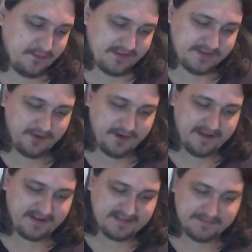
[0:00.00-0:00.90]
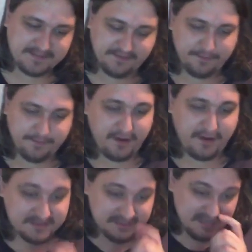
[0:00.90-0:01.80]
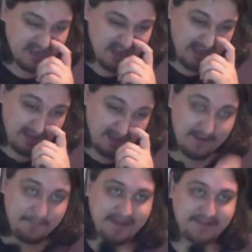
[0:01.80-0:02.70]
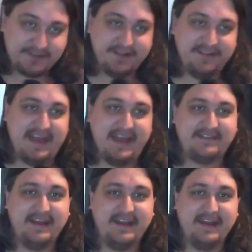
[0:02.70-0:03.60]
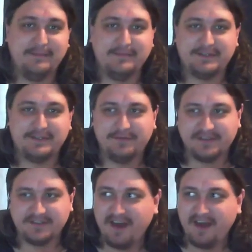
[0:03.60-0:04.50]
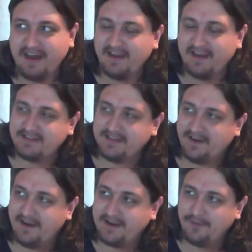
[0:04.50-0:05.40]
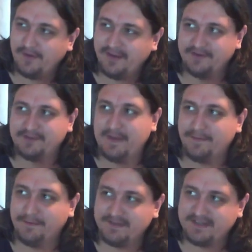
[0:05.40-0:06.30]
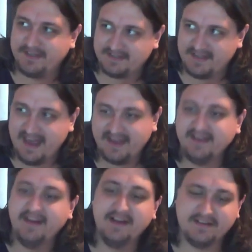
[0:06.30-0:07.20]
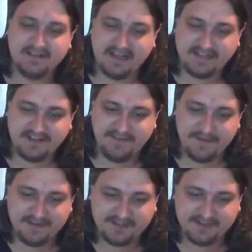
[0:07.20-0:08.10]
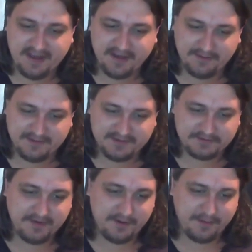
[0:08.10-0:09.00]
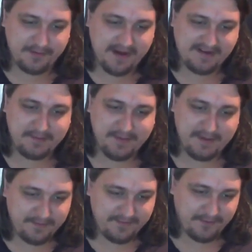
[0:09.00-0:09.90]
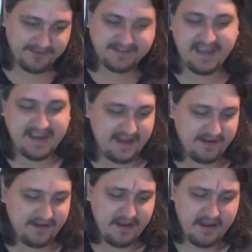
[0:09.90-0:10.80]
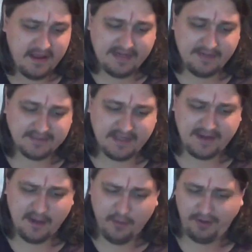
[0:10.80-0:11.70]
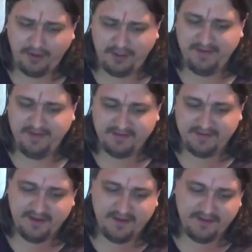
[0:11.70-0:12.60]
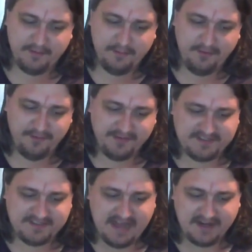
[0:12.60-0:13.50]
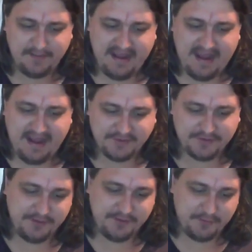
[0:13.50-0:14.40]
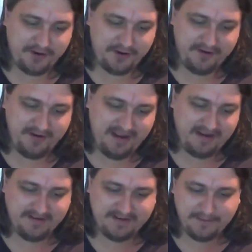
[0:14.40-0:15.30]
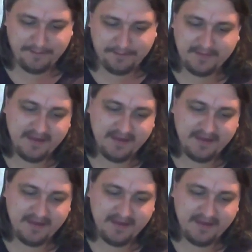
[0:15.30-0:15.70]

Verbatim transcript: they're talking about is absolute bollocks. I, I mentioned that um, to this guy. I said, "Are you one of those people who says that?" To this anti-feminist guy who was, you know, berating me before this hangout, and he was like, "What you mean that the the movement started by Andrea Dworkin and um,